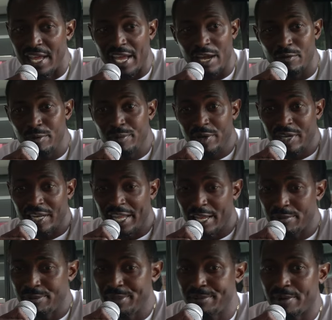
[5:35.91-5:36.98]
And we bring a lot
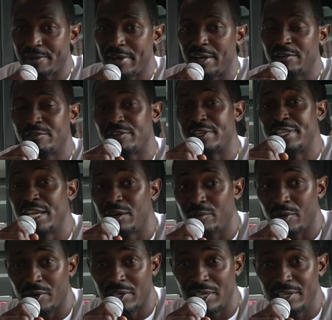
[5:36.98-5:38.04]
of people around for
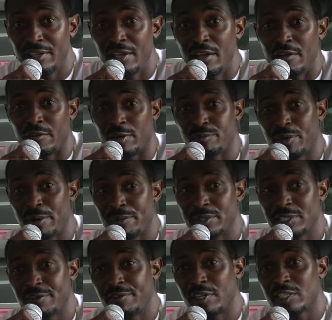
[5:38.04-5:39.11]
networking for the
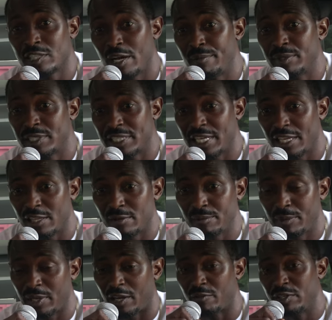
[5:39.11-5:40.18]
purpose of us coming together and
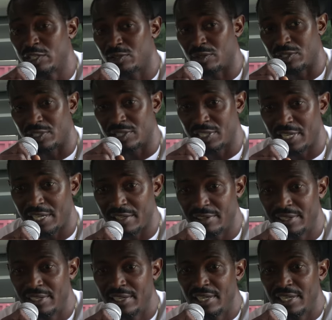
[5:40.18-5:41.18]
pull our resources together.